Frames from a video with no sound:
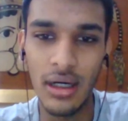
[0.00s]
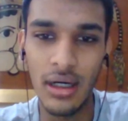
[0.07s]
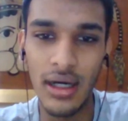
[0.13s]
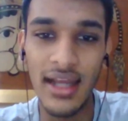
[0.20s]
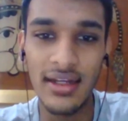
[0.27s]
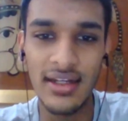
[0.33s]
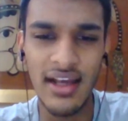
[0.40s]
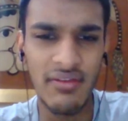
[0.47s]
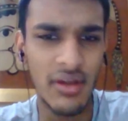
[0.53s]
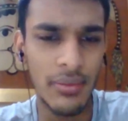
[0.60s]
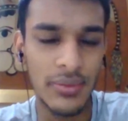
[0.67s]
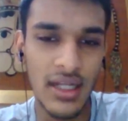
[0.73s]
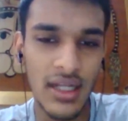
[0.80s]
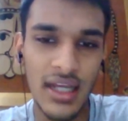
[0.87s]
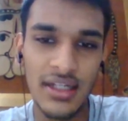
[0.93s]
and
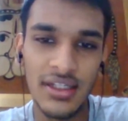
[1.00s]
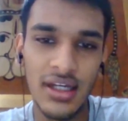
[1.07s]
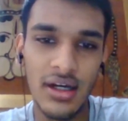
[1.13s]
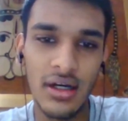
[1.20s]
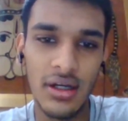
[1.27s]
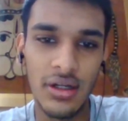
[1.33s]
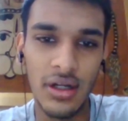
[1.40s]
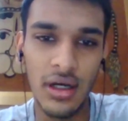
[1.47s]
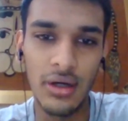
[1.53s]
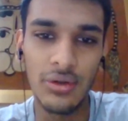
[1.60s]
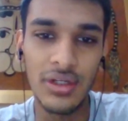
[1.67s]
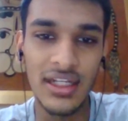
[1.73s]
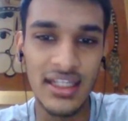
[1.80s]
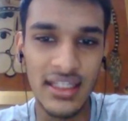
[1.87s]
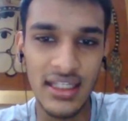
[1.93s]
developed an idea
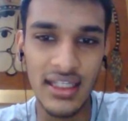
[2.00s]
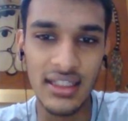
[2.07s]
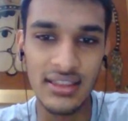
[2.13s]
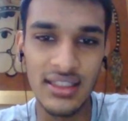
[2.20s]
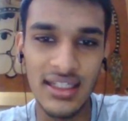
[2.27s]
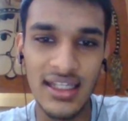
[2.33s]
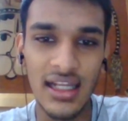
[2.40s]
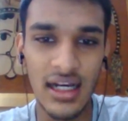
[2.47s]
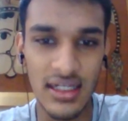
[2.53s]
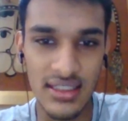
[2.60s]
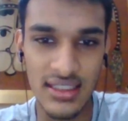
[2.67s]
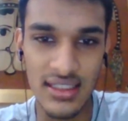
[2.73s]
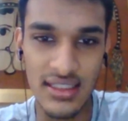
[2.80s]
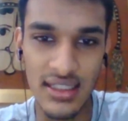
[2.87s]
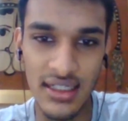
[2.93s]
around linking the
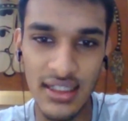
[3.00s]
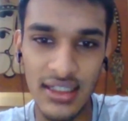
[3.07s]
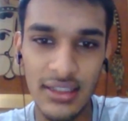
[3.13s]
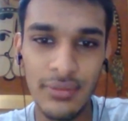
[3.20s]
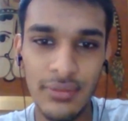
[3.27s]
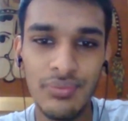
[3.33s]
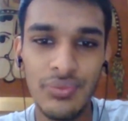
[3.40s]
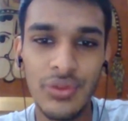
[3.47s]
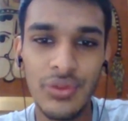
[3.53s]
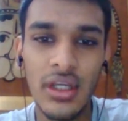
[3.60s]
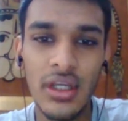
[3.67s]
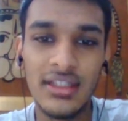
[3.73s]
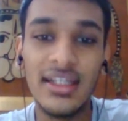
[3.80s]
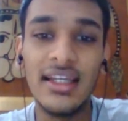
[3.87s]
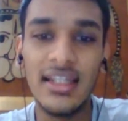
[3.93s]
elasticity,
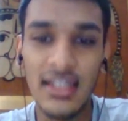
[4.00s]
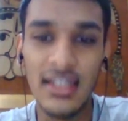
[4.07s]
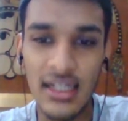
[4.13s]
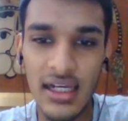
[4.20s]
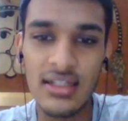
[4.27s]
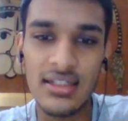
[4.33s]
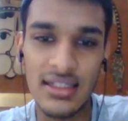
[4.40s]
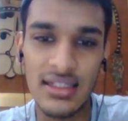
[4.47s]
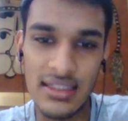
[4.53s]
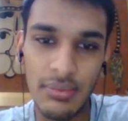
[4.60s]
the inelastic